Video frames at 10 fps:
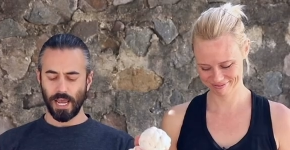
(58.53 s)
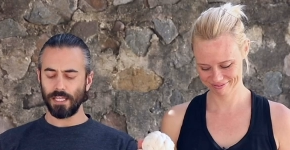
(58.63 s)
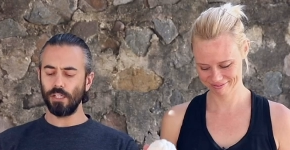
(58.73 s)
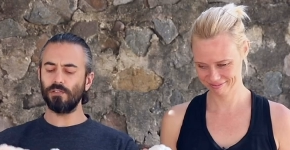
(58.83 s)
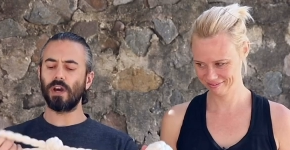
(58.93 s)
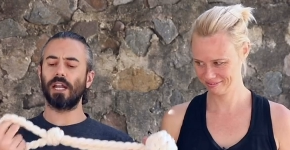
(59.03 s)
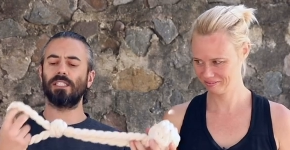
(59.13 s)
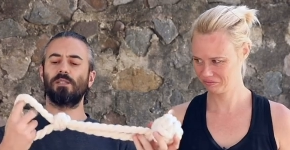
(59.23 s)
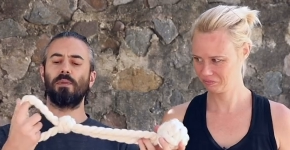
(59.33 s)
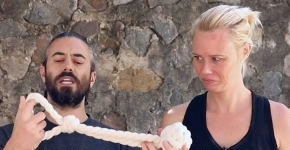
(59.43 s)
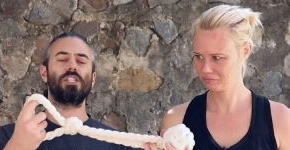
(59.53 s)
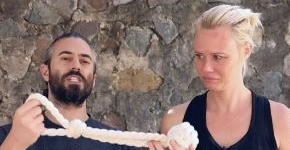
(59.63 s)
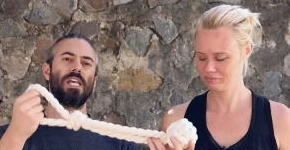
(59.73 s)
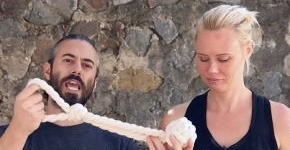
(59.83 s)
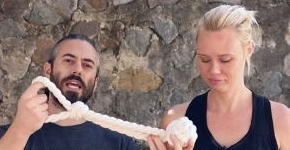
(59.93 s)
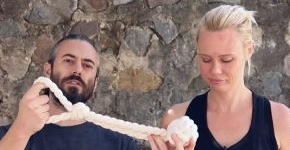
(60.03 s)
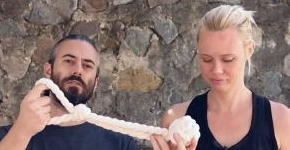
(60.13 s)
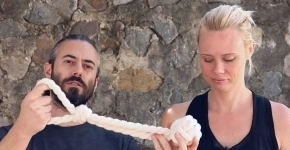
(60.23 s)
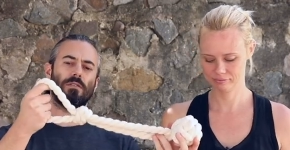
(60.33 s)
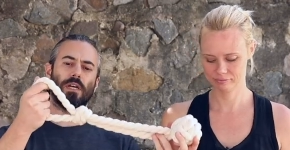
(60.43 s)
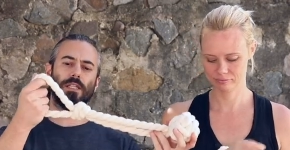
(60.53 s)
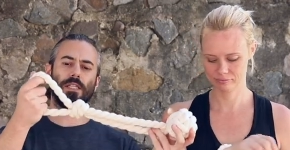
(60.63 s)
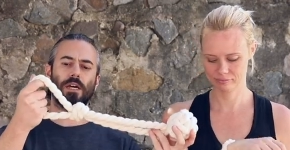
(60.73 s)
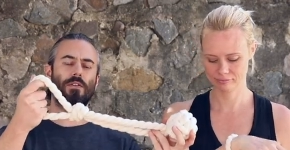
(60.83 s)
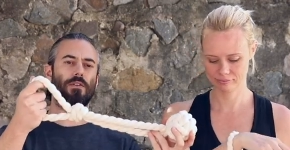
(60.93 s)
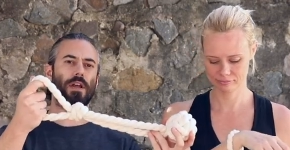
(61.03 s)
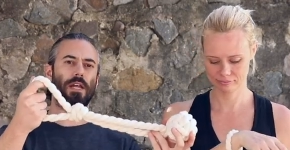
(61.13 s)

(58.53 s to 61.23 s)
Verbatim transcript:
Speaker 1: And then you've got a spacious handle at the other